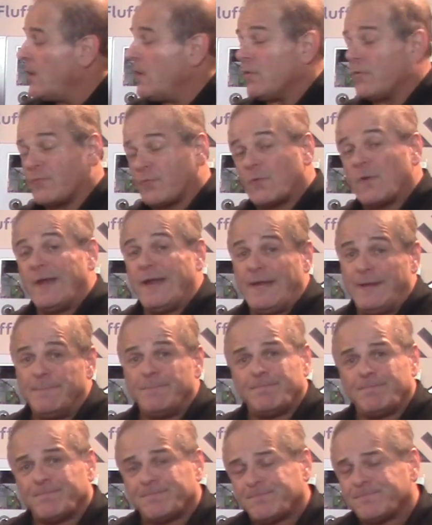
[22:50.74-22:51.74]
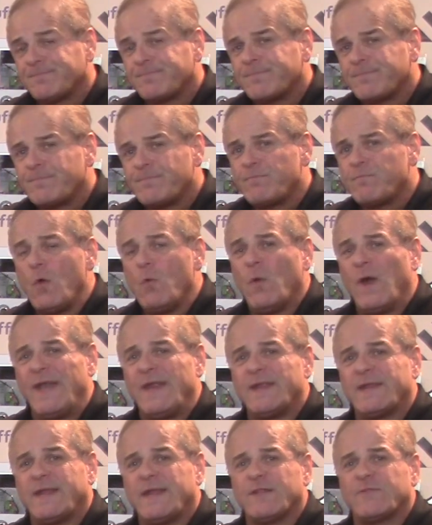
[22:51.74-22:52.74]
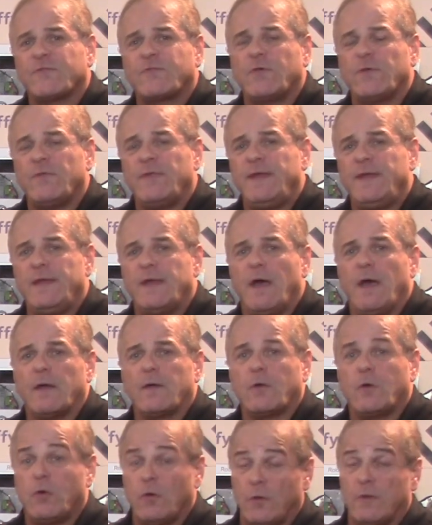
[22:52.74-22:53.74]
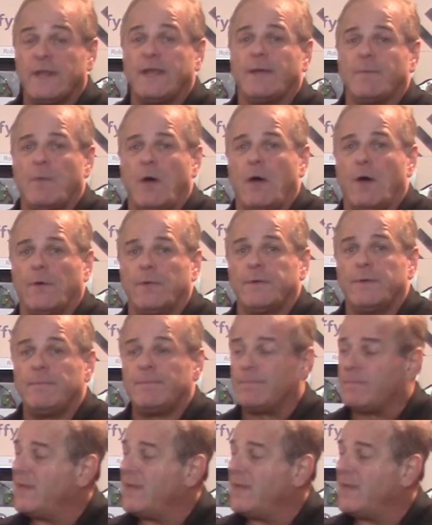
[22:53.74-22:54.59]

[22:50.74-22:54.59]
Three, when it gets to the uh, cooling mode,